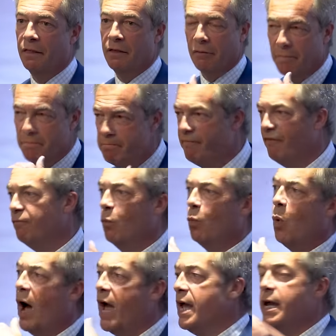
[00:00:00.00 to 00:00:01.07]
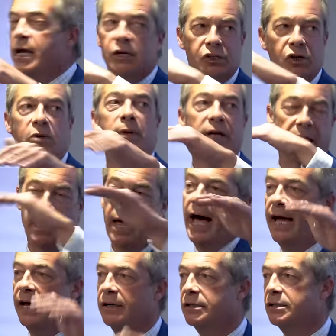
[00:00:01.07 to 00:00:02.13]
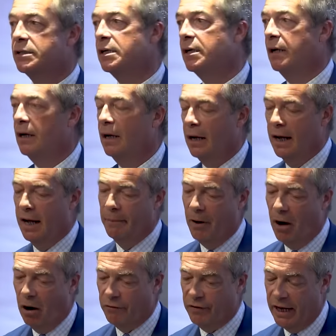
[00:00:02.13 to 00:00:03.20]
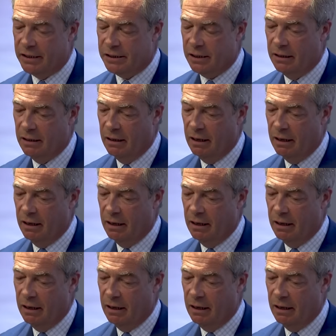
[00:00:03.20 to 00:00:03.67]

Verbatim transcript: There are way too many layers um, of it.